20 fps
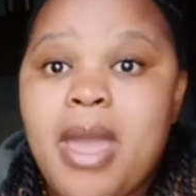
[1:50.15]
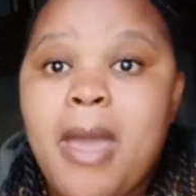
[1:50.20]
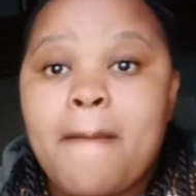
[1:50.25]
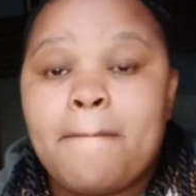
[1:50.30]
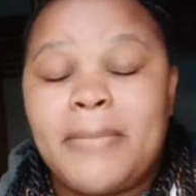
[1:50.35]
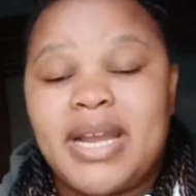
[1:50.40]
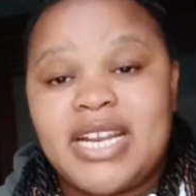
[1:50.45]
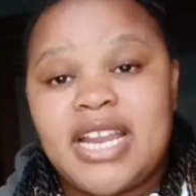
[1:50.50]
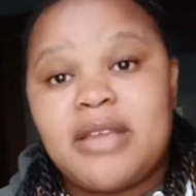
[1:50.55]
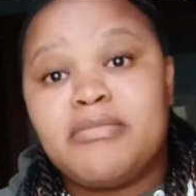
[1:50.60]

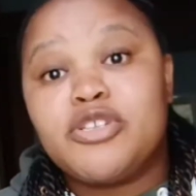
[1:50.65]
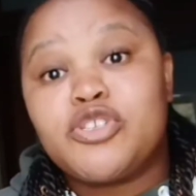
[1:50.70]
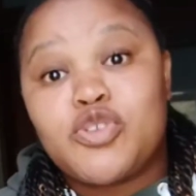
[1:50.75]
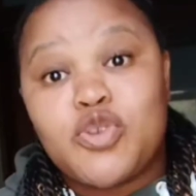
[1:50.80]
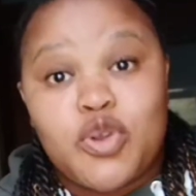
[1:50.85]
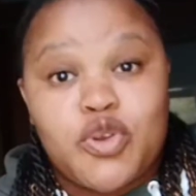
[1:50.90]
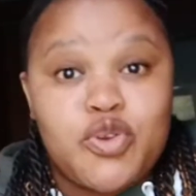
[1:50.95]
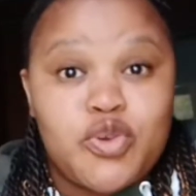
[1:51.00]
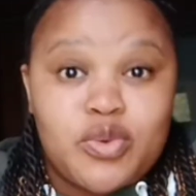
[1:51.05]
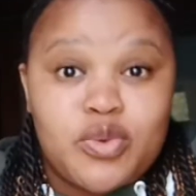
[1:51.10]
my name is
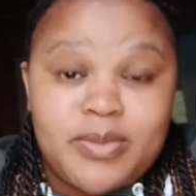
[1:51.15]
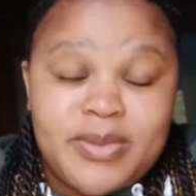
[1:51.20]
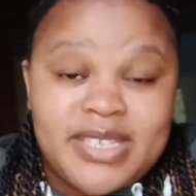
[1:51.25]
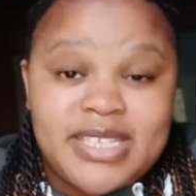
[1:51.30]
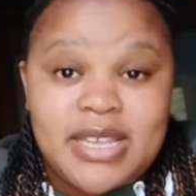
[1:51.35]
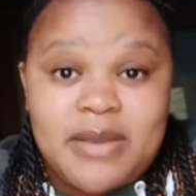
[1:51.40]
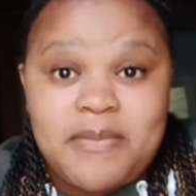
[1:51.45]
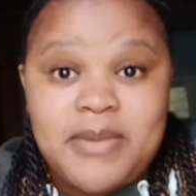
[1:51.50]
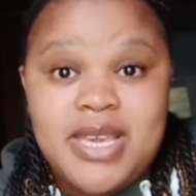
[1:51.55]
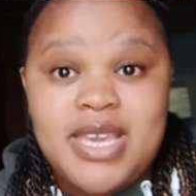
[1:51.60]
Nonduh,
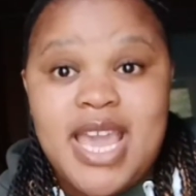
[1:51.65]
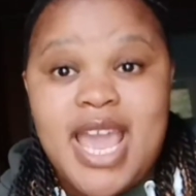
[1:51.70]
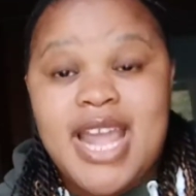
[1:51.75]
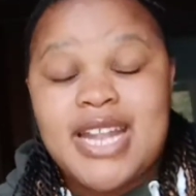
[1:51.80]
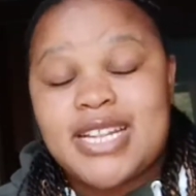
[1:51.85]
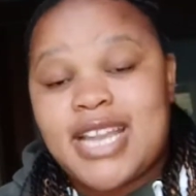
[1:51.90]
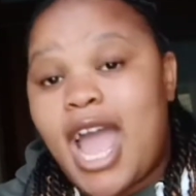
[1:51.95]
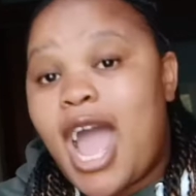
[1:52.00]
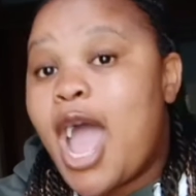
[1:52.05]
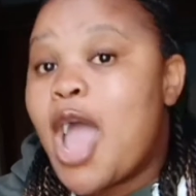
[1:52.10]
Msibi,
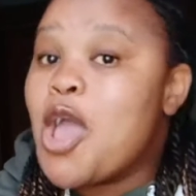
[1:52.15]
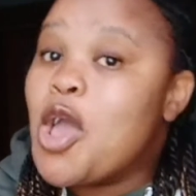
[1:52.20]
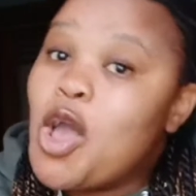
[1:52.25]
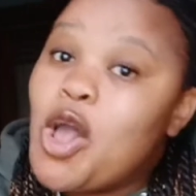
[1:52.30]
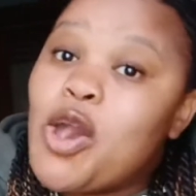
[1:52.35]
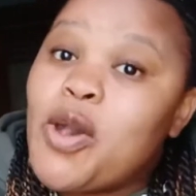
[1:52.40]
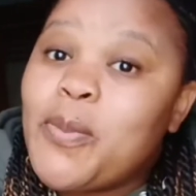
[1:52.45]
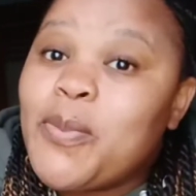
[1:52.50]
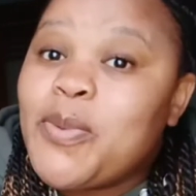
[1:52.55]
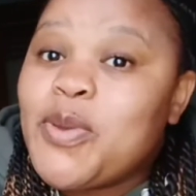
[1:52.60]
and I
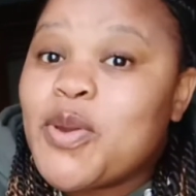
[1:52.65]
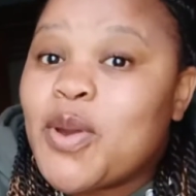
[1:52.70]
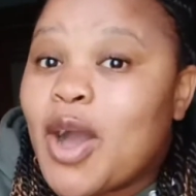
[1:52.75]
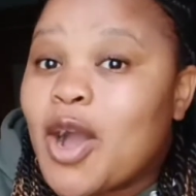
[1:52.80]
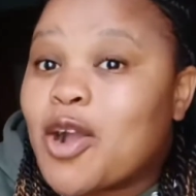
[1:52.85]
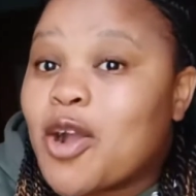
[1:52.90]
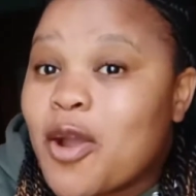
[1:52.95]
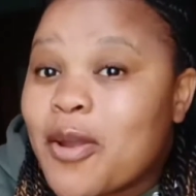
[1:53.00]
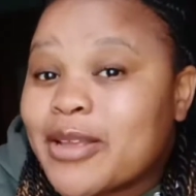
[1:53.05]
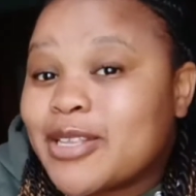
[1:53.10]
hope you are
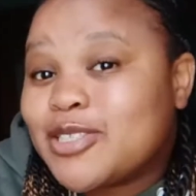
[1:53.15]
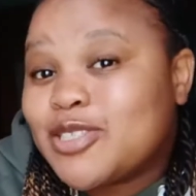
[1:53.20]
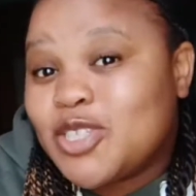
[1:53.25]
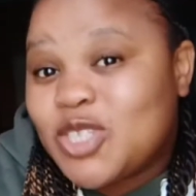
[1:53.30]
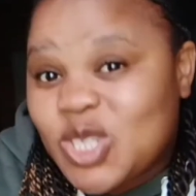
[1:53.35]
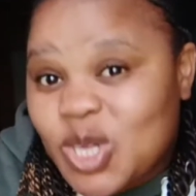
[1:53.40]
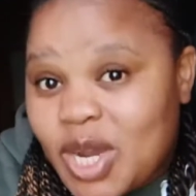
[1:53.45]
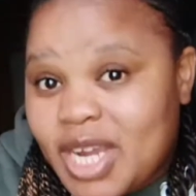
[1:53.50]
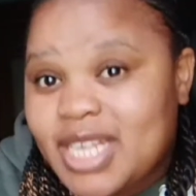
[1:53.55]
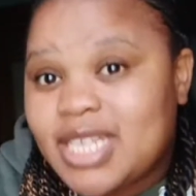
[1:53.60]
going to
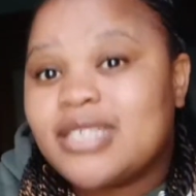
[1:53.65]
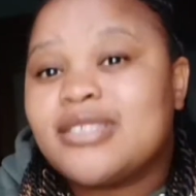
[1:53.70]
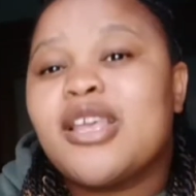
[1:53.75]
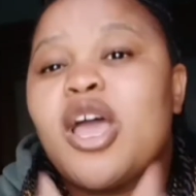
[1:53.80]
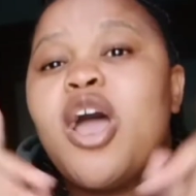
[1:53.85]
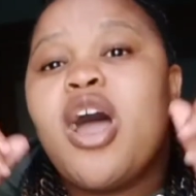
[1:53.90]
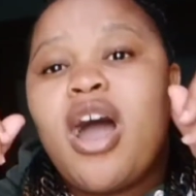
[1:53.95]
join us